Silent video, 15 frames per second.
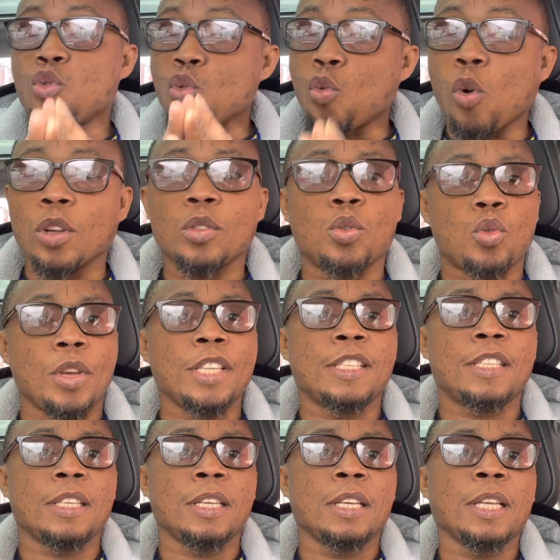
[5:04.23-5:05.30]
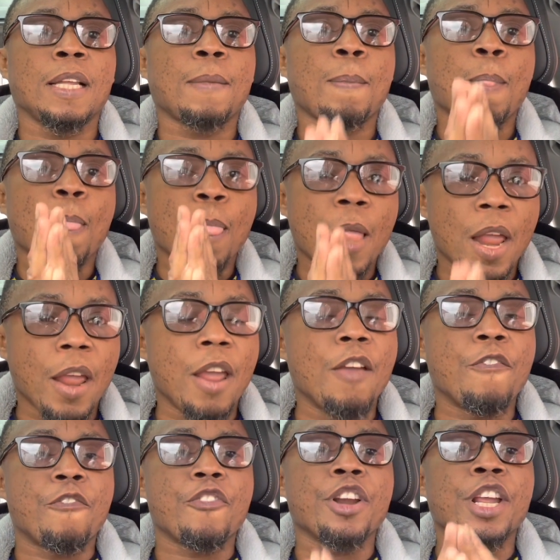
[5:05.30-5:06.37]
120
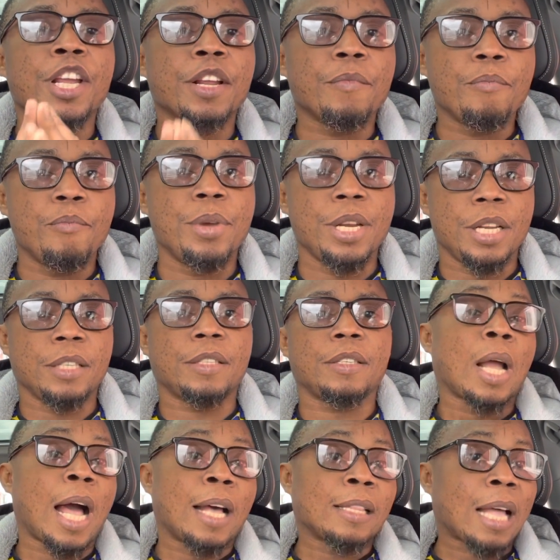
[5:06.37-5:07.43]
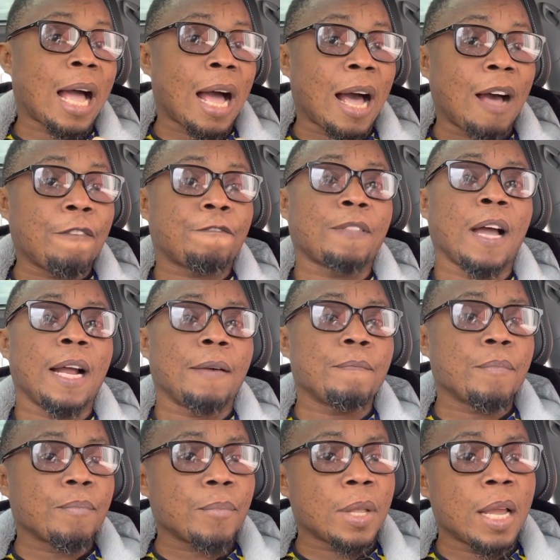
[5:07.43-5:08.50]
every minute. And after
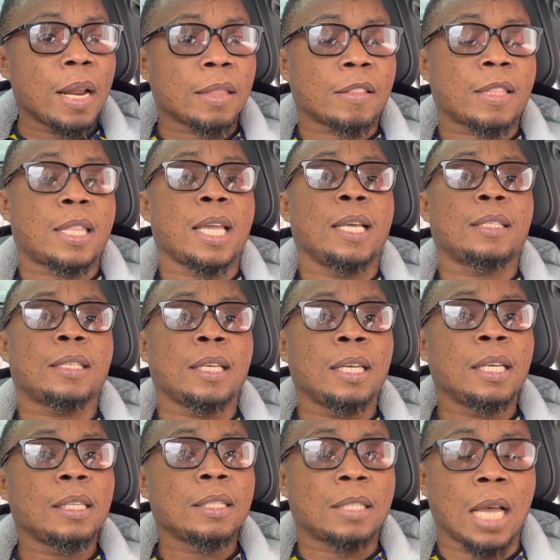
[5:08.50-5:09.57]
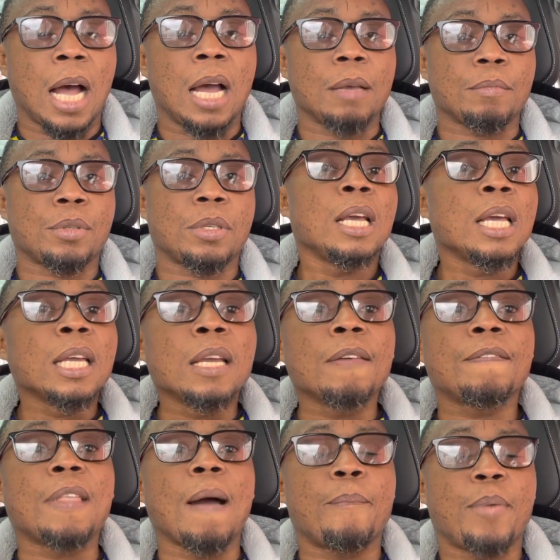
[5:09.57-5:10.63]
30 times,
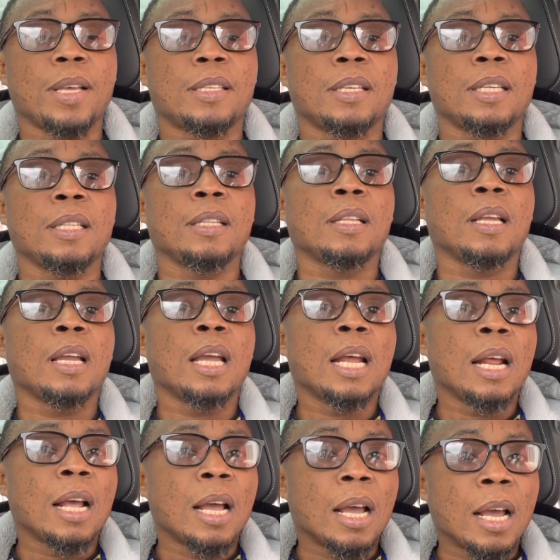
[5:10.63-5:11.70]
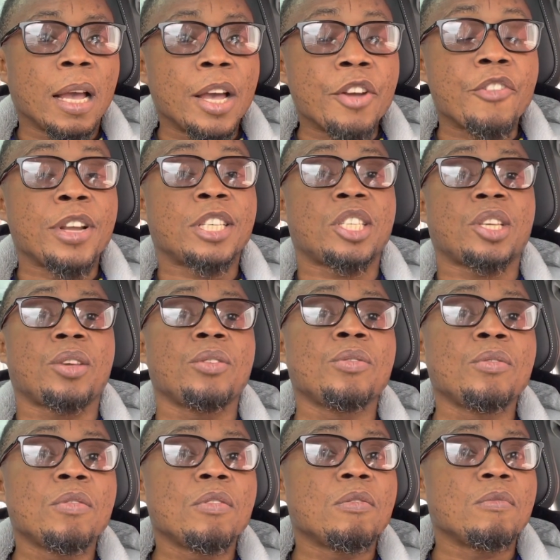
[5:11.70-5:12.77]
give that person a
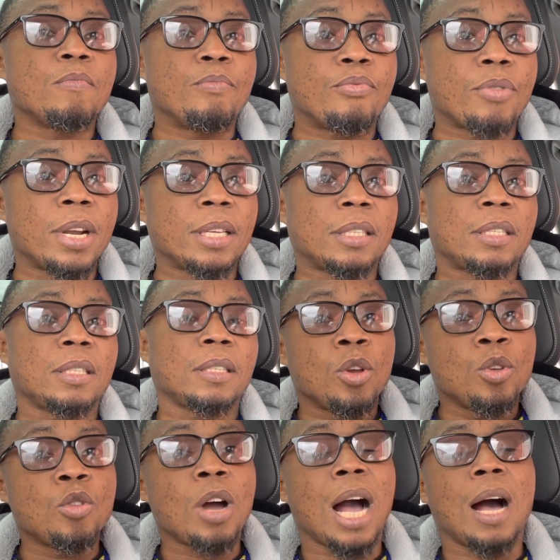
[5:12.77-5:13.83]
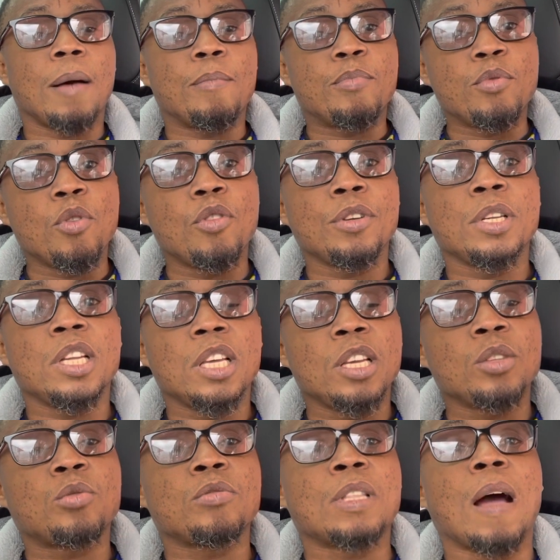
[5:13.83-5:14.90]
rescue breath. You are blowing
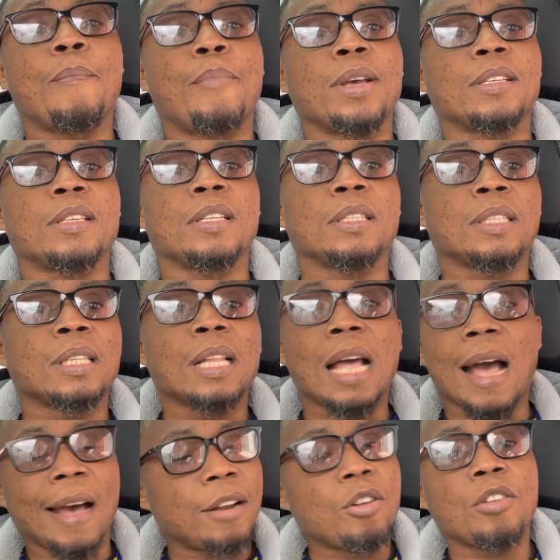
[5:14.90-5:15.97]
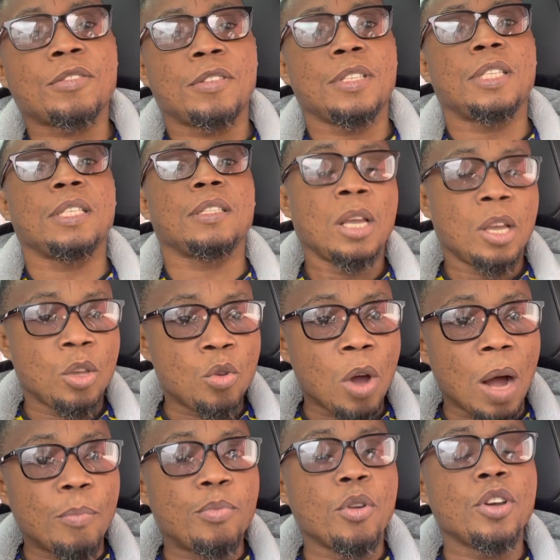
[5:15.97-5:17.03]
into that person an oxygen. You
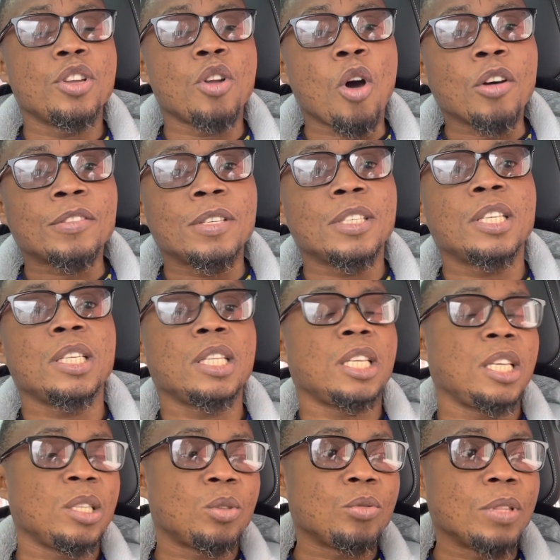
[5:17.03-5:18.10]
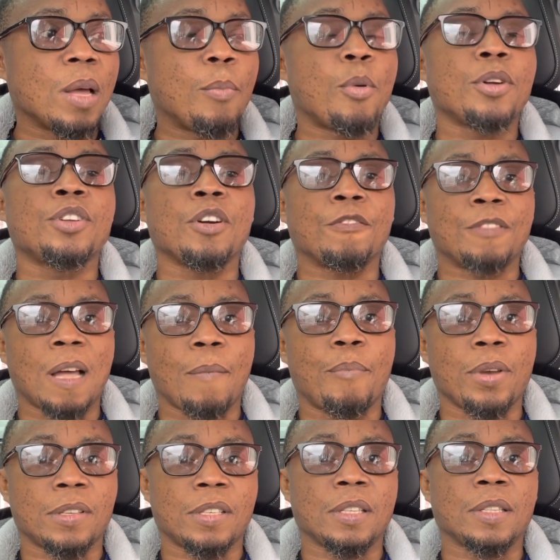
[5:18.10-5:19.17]
are blowing oxygen into the body of that
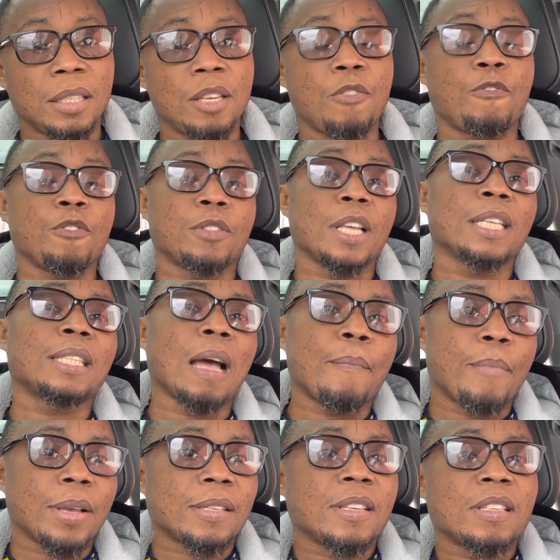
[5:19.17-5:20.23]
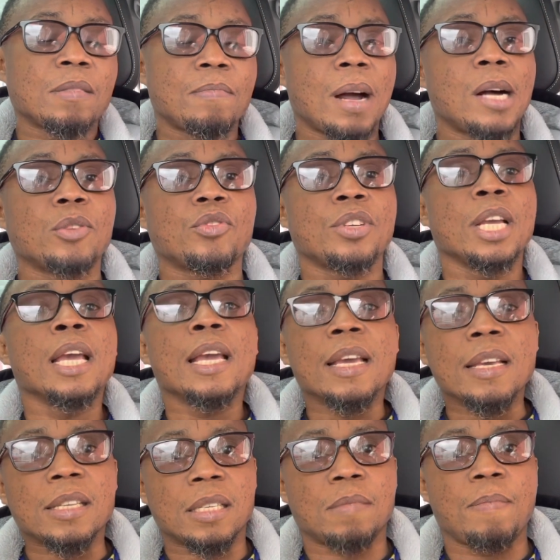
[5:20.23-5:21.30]
person. If you think that person's mouth
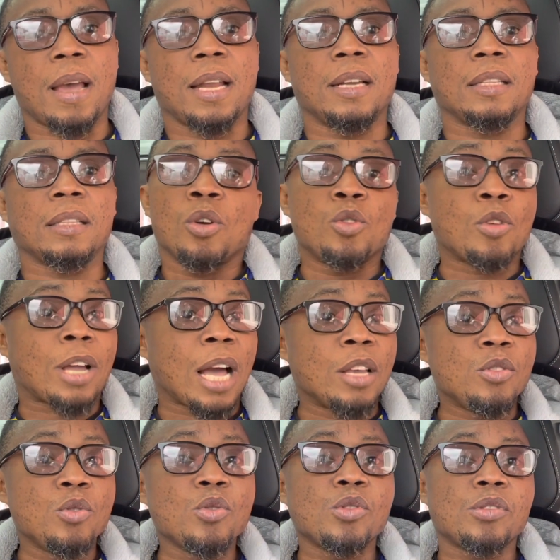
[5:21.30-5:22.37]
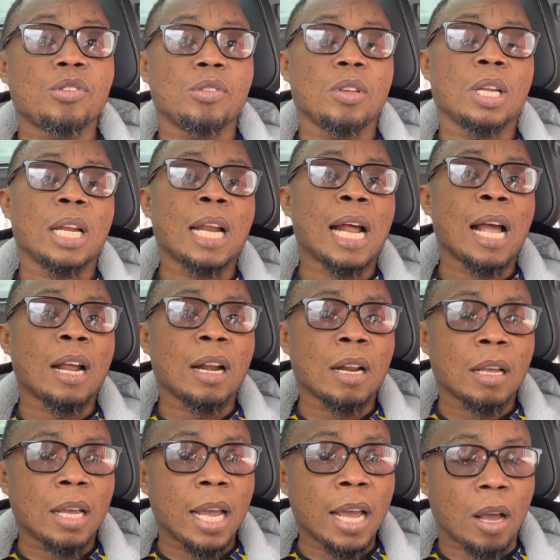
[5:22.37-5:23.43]
is smelling, you can use
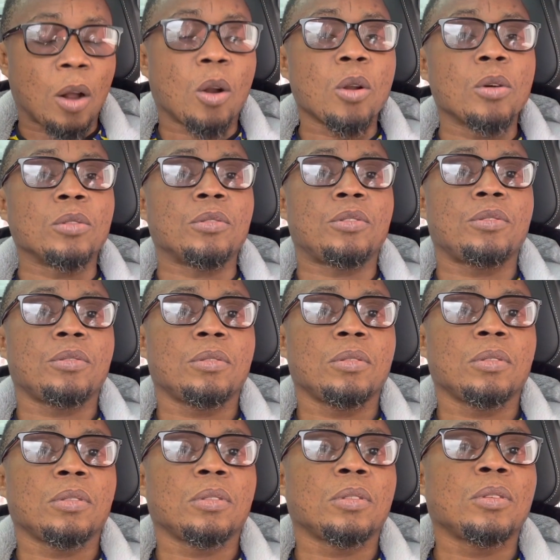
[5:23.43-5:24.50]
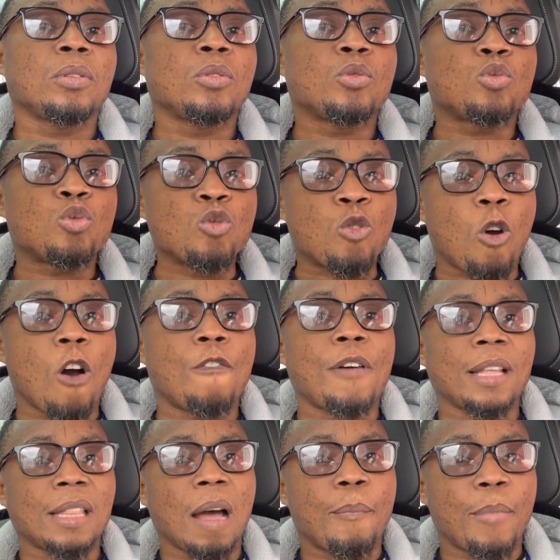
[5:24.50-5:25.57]
a cloth to cover
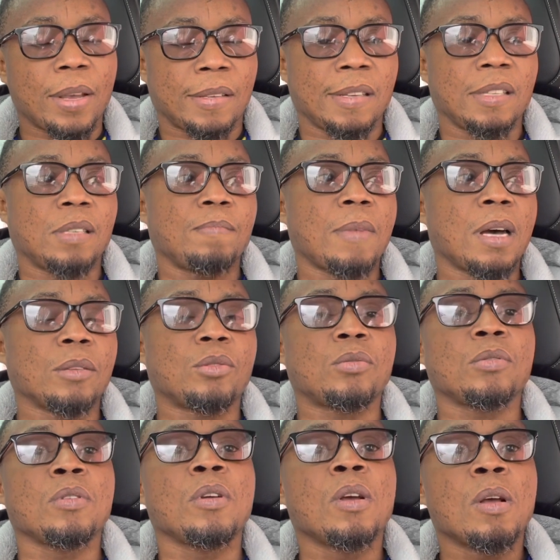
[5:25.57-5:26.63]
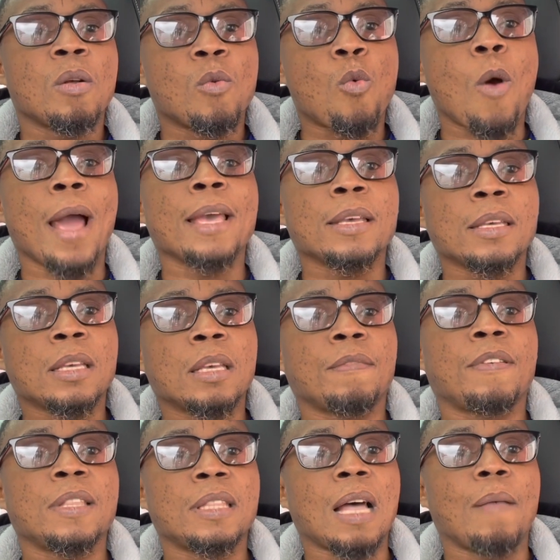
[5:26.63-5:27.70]
that person's mouth while
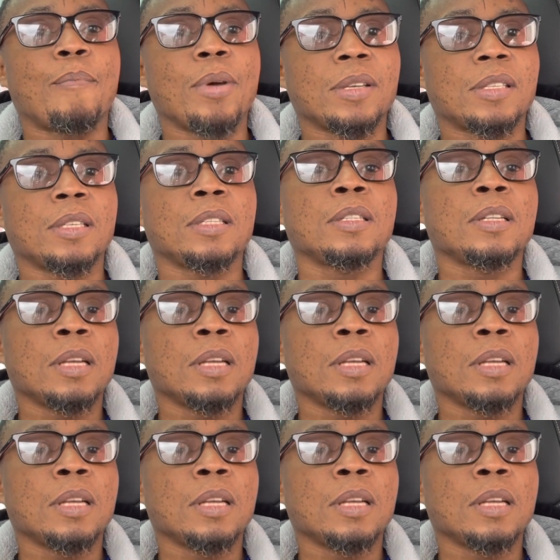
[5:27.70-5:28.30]
giving that person